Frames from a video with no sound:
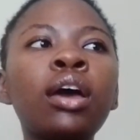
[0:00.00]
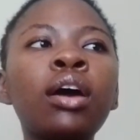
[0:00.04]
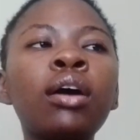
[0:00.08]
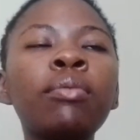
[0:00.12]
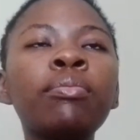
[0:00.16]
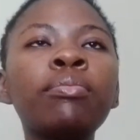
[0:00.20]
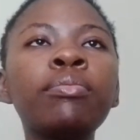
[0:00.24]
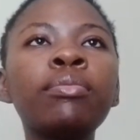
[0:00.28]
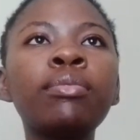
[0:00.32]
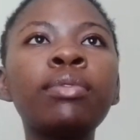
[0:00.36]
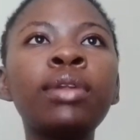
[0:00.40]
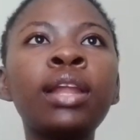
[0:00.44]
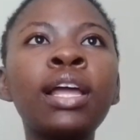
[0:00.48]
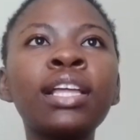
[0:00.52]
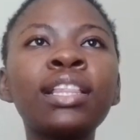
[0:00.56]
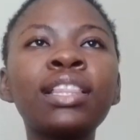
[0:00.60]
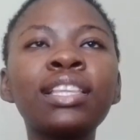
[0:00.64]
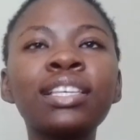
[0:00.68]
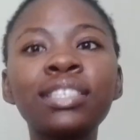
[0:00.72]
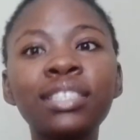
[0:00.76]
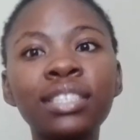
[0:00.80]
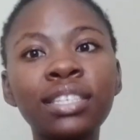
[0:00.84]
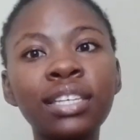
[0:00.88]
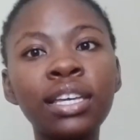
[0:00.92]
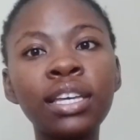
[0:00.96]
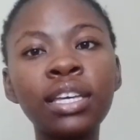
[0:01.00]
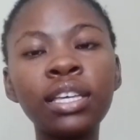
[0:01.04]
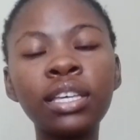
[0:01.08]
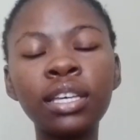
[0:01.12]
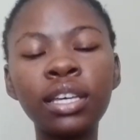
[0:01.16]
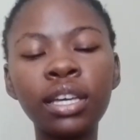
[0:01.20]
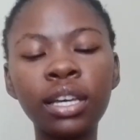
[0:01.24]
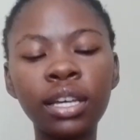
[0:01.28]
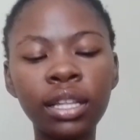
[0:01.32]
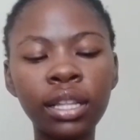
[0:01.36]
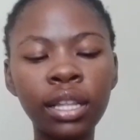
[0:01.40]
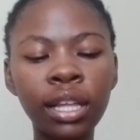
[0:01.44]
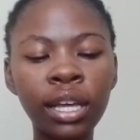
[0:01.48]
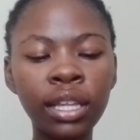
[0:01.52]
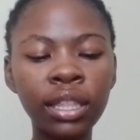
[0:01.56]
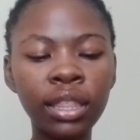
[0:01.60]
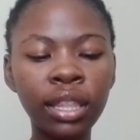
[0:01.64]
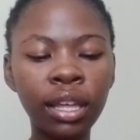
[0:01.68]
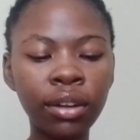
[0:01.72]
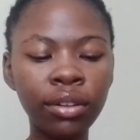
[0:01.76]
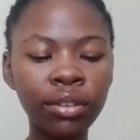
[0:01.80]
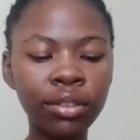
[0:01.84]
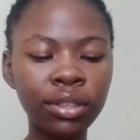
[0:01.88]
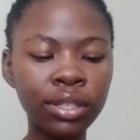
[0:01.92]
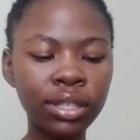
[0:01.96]
Like they say, like
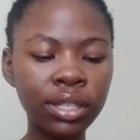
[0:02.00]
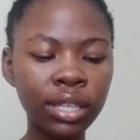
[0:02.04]
that